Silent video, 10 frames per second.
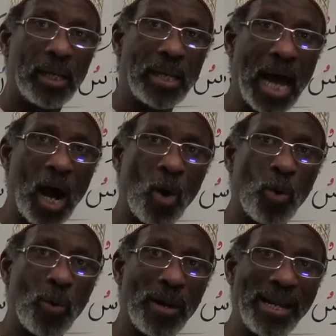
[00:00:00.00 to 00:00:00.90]
Now,
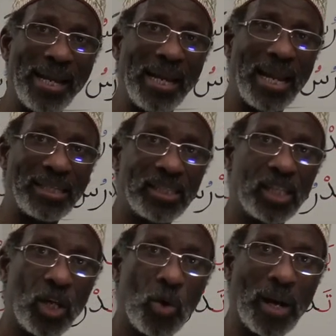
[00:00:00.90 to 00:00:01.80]

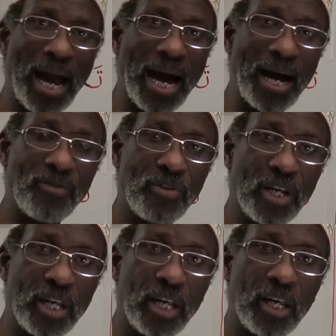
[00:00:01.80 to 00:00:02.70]
let's look at
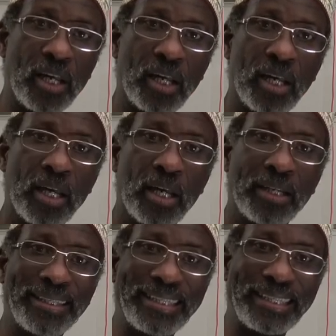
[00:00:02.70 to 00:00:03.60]
the
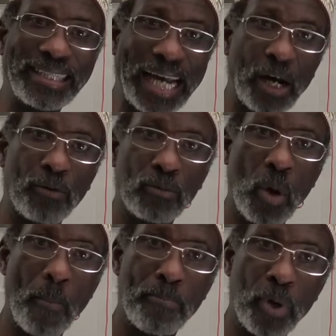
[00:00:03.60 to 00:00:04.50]
second
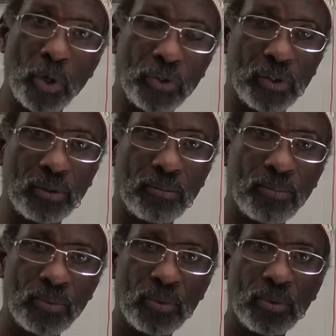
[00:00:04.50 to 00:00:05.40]
person
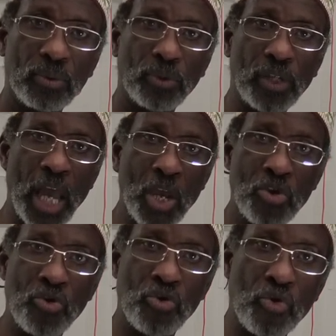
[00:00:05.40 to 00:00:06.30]
to say
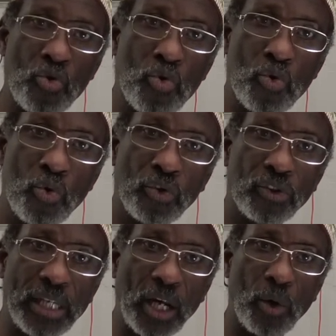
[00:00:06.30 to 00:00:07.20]
you
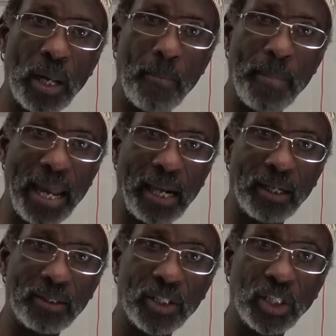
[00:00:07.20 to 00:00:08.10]
singular
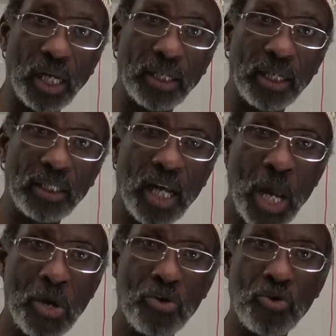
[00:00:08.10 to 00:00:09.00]
male studied,
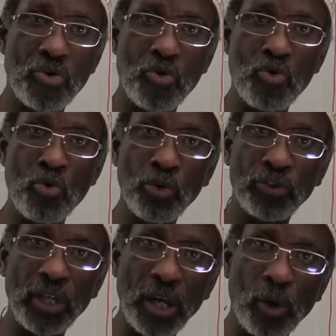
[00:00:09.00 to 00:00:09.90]
you
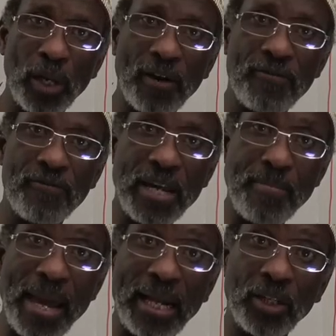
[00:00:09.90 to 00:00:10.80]
singular
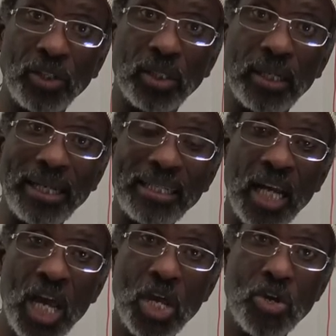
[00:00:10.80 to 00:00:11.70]
female studied,
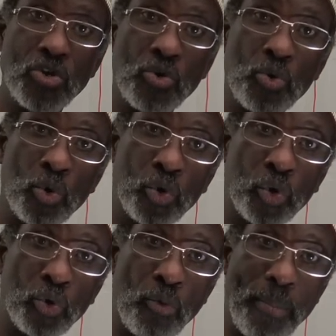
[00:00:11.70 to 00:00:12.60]
you
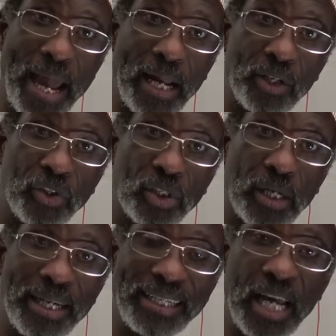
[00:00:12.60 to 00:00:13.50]
two male
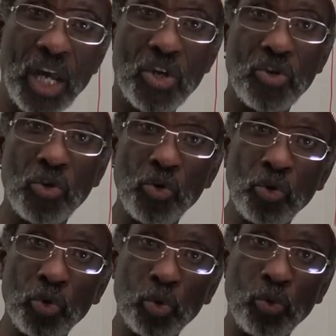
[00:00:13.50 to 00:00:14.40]
studied, you
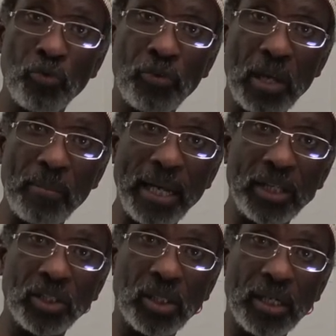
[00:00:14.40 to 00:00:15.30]
two
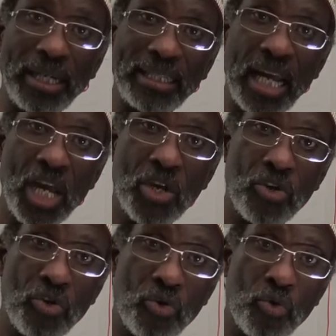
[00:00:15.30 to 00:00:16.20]
female studied,
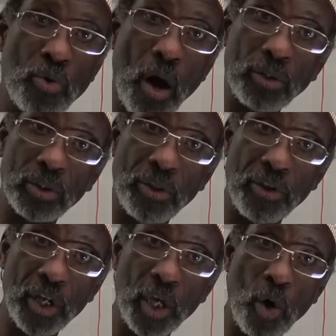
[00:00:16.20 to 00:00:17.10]
you lot
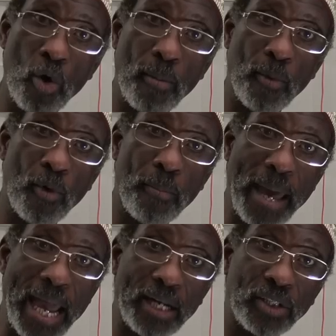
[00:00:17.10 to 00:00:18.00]
three or more
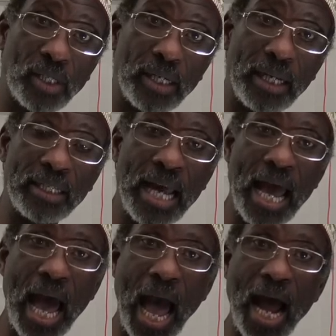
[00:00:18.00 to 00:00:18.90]
male studied,
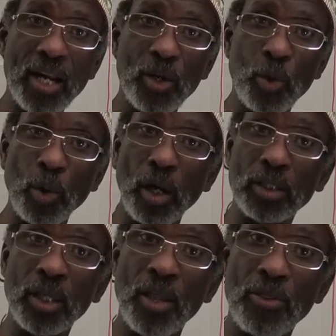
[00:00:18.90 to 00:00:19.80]
and you
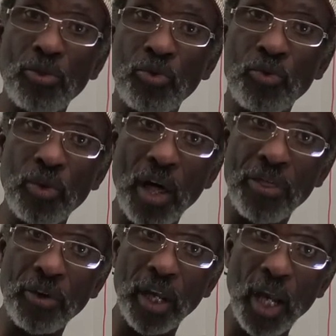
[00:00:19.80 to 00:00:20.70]
lot
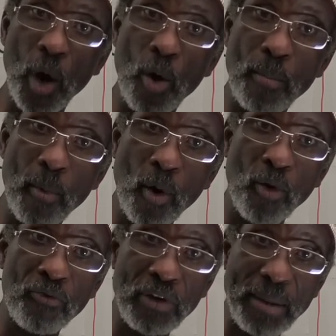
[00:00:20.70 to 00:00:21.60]
three or
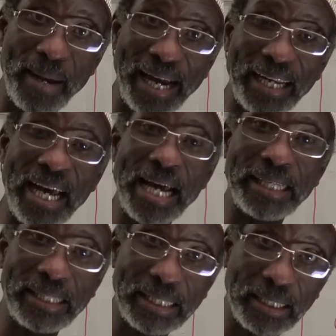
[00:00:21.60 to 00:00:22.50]
more female
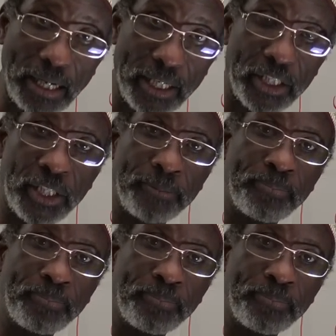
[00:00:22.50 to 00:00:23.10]
studied.